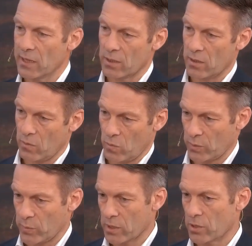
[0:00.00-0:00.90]
And
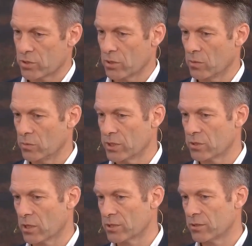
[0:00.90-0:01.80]
what we also
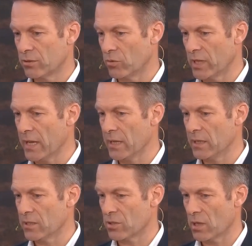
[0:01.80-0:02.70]
discussed today
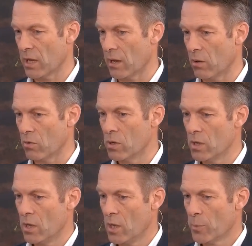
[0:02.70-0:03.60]
is how
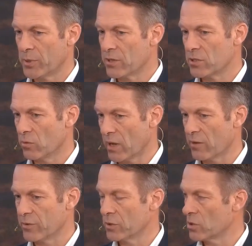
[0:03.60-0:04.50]
potentially
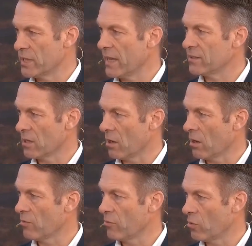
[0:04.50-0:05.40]
relevant those data
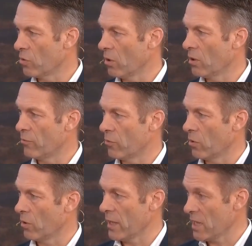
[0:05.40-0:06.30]
are for
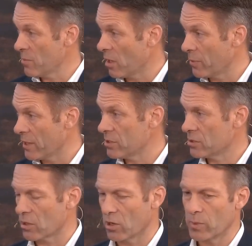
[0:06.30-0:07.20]
AML
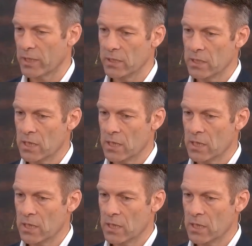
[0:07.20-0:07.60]
patients globally.